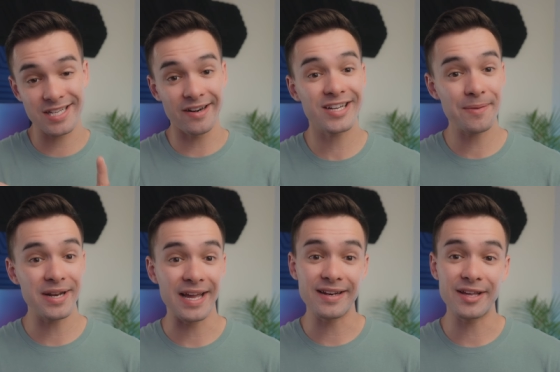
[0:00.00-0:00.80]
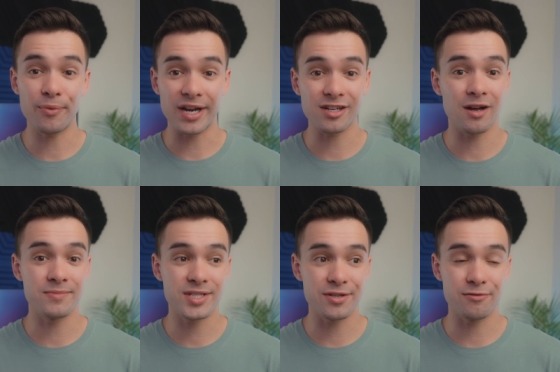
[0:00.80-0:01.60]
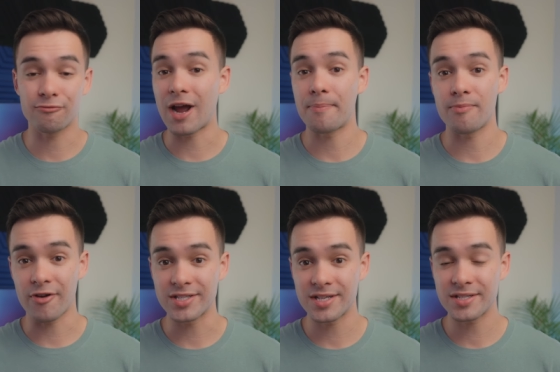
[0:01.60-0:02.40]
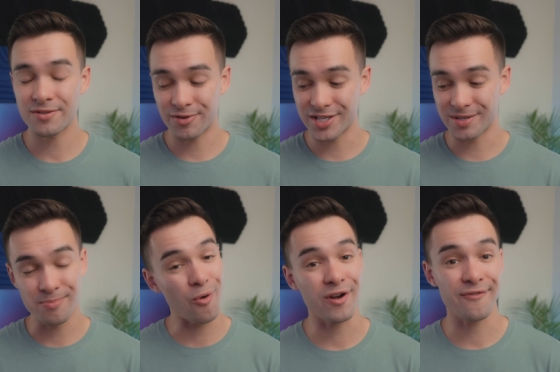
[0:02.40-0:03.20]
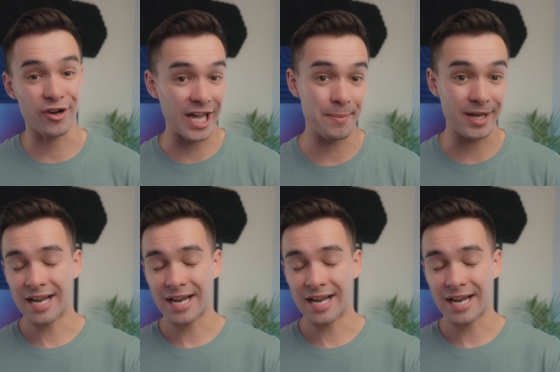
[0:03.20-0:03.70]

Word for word: gonna come in handy when it comes to rapid presses, which is important for gaming.